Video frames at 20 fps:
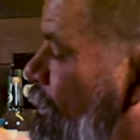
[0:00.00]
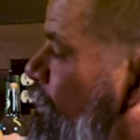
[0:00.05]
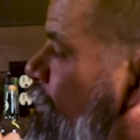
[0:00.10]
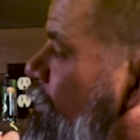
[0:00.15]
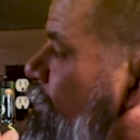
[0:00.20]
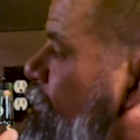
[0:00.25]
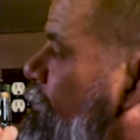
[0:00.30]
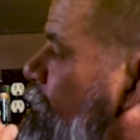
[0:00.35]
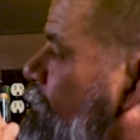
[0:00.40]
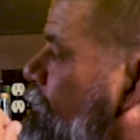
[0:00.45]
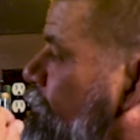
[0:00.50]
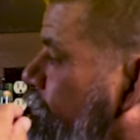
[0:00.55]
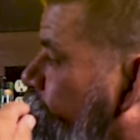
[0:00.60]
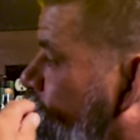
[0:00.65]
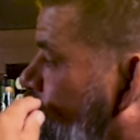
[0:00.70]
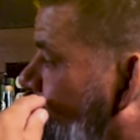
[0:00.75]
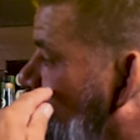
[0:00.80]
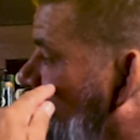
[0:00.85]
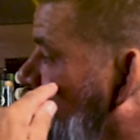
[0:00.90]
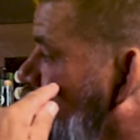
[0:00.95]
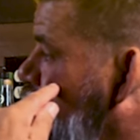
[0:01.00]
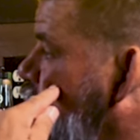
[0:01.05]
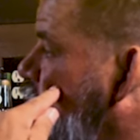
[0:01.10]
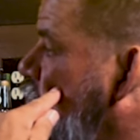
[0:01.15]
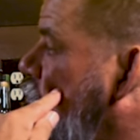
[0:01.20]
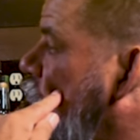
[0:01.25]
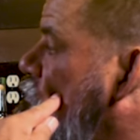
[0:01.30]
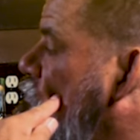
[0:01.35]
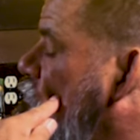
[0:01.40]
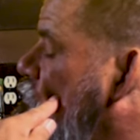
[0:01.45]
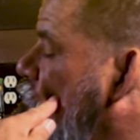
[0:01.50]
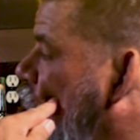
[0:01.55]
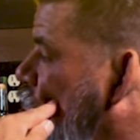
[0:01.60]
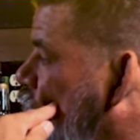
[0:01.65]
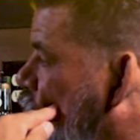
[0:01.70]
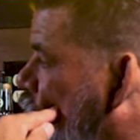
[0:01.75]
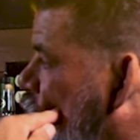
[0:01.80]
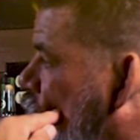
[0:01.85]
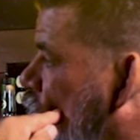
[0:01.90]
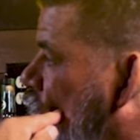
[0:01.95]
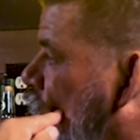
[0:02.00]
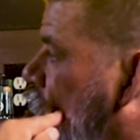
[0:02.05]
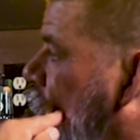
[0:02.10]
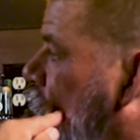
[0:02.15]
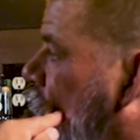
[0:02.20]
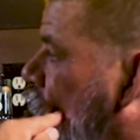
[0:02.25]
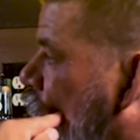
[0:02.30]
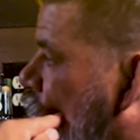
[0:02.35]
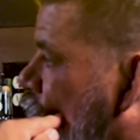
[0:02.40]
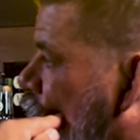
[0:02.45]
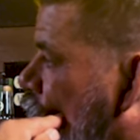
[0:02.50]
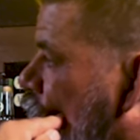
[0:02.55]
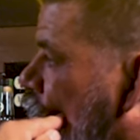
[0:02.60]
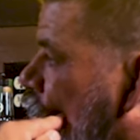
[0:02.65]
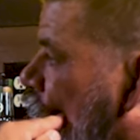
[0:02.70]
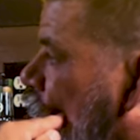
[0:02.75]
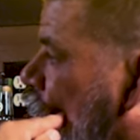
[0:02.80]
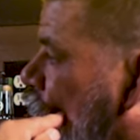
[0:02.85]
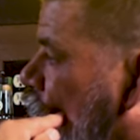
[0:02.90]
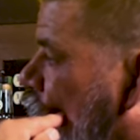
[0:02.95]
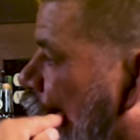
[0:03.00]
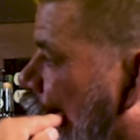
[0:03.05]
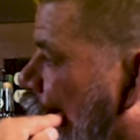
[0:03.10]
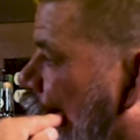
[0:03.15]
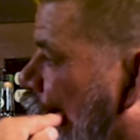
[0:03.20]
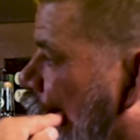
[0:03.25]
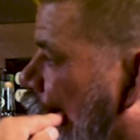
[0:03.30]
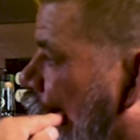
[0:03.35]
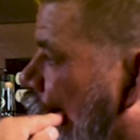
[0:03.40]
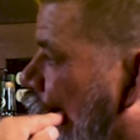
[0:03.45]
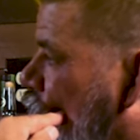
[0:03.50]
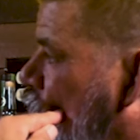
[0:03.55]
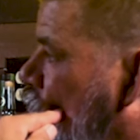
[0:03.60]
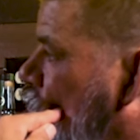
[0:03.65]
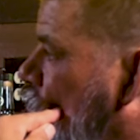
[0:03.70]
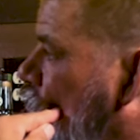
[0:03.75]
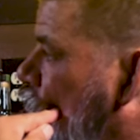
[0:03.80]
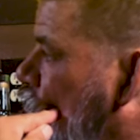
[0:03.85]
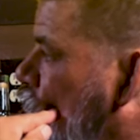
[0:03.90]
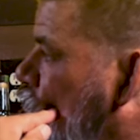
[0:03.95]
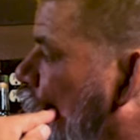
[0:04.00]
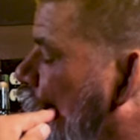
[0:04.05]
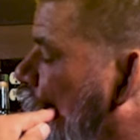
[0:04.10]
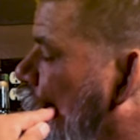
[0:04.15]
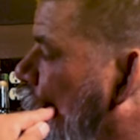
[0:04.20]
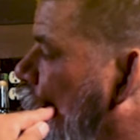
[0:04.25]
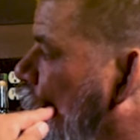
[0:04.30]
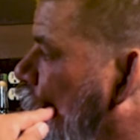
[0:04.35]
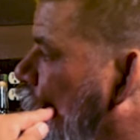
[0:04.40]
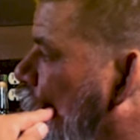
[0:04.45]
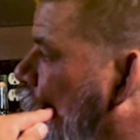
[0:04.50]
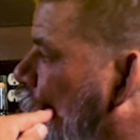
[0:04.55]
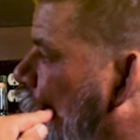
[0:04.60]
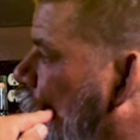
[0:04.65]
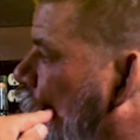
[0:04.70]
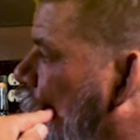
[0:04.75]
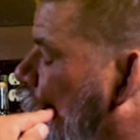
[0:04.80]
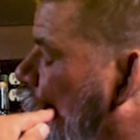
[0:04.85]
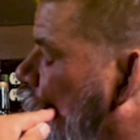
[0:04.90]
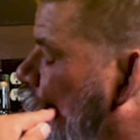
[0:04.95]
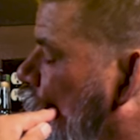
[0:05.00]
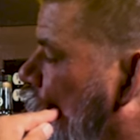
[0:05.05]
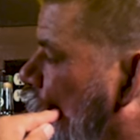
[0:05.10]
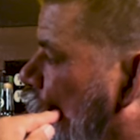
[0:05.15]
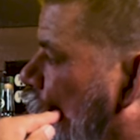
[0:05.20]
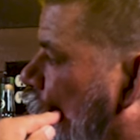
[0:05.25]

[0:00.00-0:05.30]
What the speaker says: No words are spoken by the person on screen.